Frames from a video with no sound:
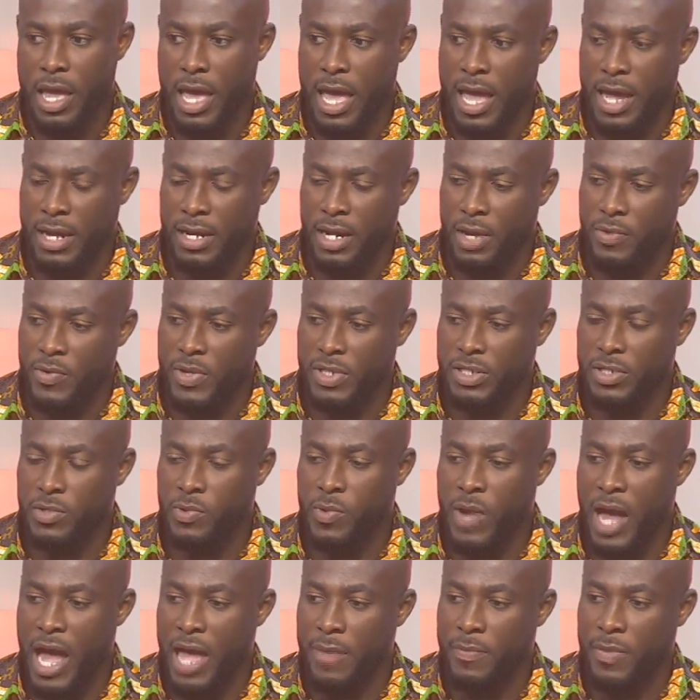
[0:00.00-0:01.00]
And the
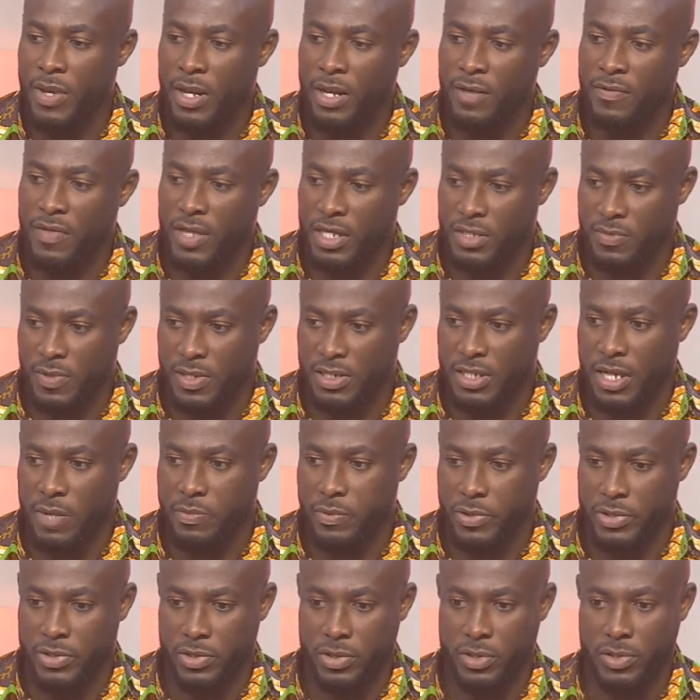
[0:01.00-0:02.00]
reason why I believe the special
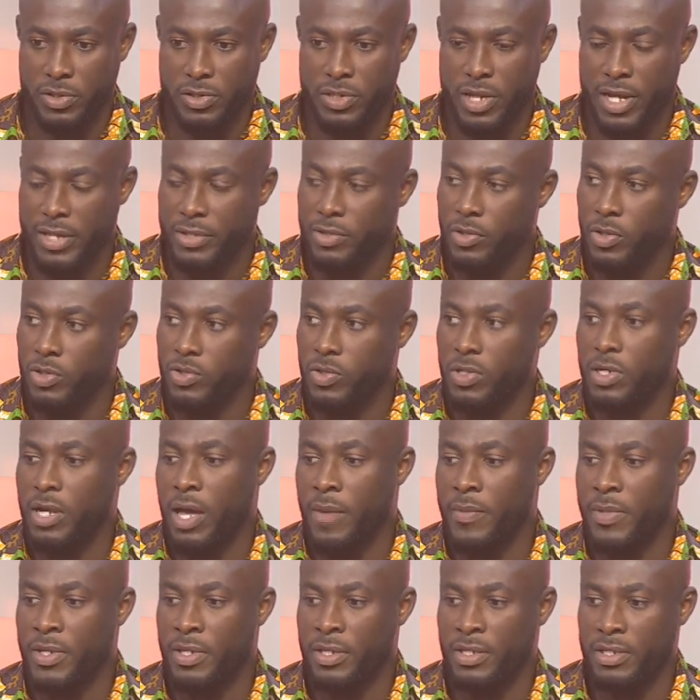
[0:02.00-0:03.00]
prosecutor is also
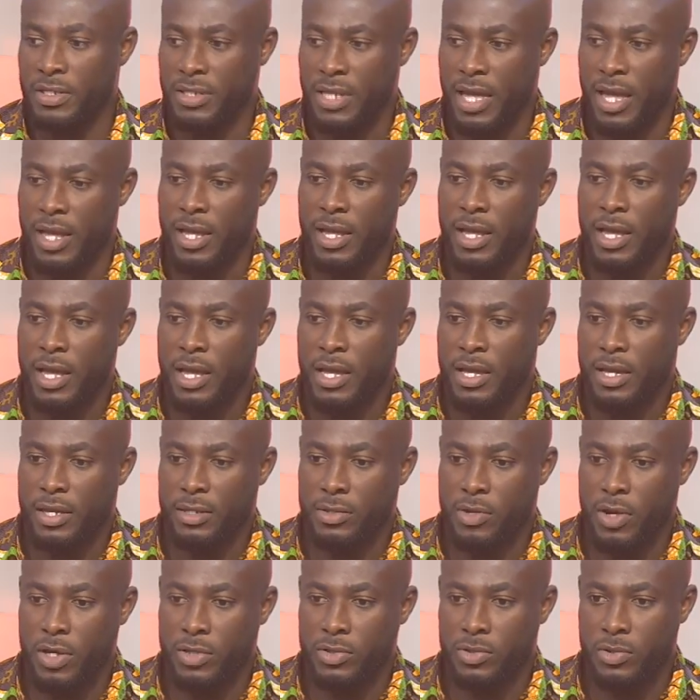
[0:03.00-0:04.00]
coming in is that
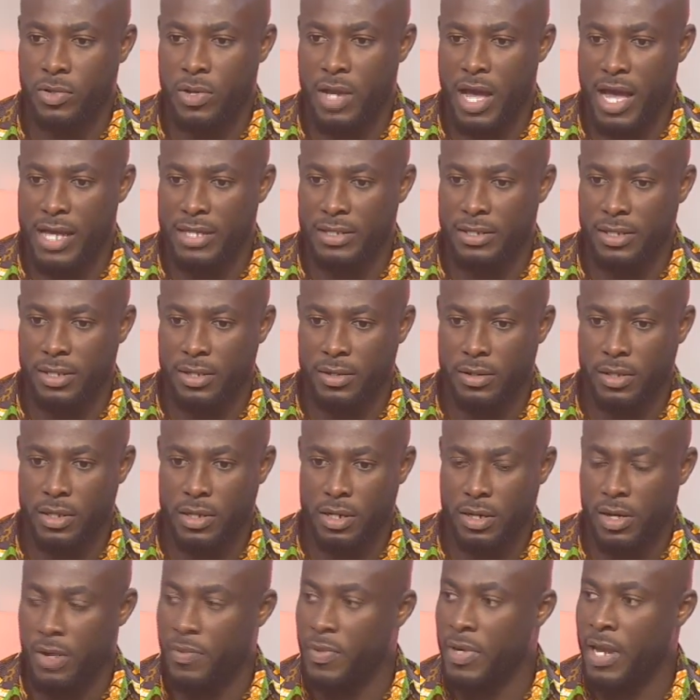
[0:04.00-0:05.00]
it also has a
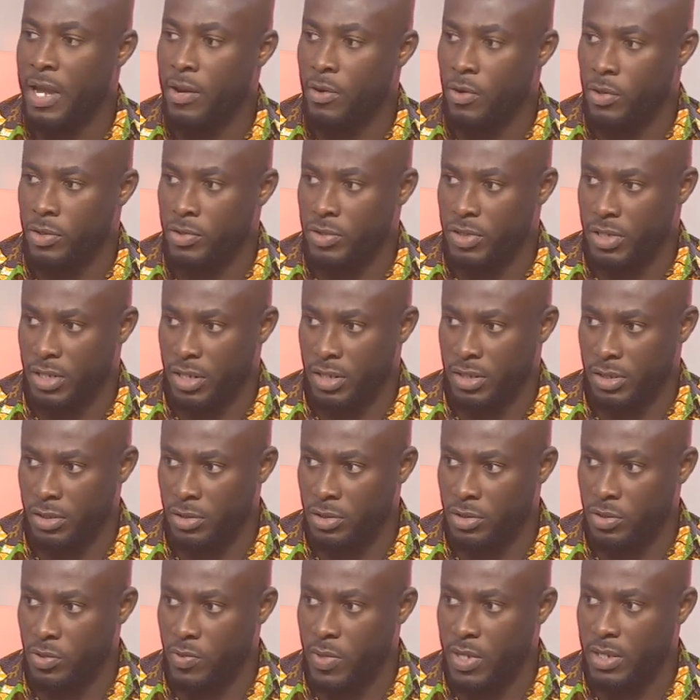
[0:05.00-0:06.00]
criminal
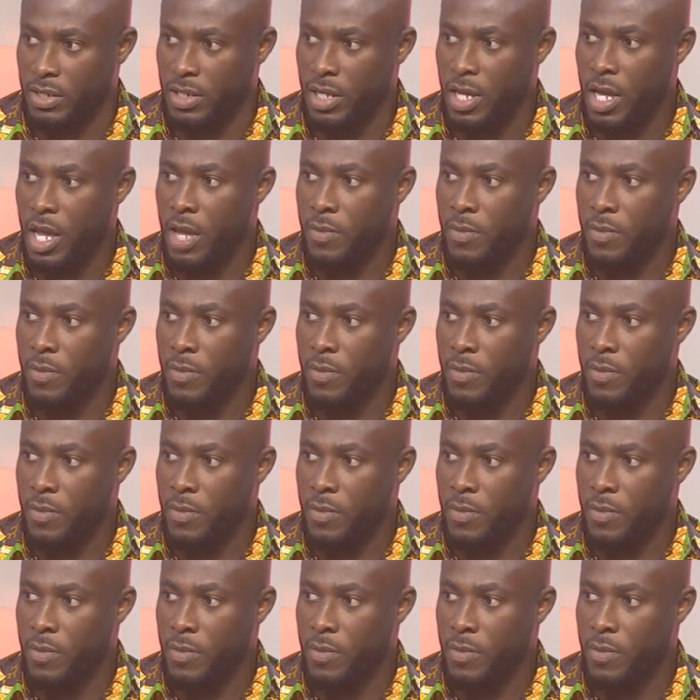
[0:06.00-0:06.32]
connotation to it.